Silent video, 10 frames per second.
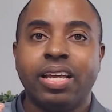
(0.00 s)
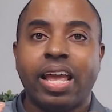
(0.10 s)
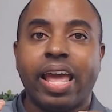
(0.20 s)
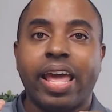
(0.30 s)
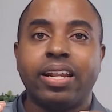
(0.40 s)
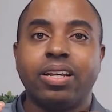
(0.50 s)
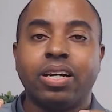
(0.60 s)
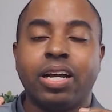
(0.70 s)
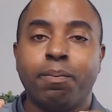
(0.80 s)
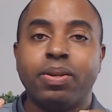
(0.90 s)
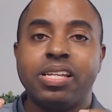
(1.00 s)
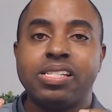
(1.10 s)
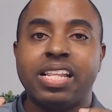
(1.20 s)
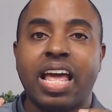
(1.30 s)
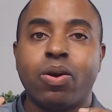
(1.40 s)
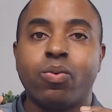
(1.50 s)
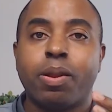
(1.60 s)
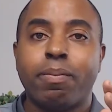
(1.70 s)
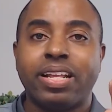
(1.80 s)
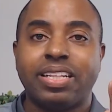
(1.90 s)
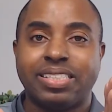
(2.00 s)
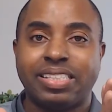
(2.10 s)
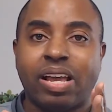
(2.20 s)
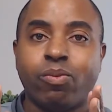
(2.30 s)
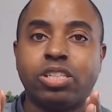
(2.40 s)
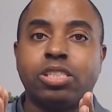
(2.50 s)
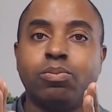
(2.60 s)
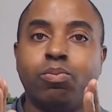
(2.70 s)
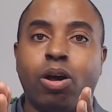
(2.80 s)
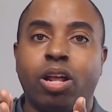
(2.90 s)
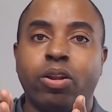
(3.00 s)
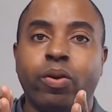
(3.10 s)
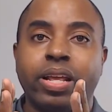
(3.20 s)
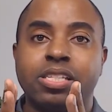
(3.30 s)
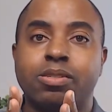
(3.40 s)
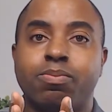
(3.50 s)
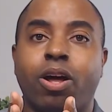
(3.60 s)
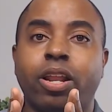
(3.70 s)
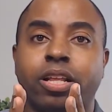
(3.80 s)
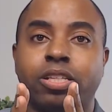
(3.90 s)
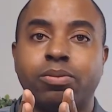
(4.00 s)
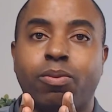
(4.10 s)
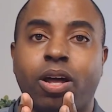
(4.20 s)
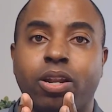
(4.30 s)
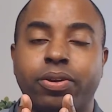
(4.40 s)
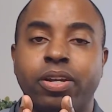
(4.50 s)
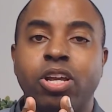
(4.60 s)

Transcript: And companies now want to make this sandwich smaller and smaller and smaller.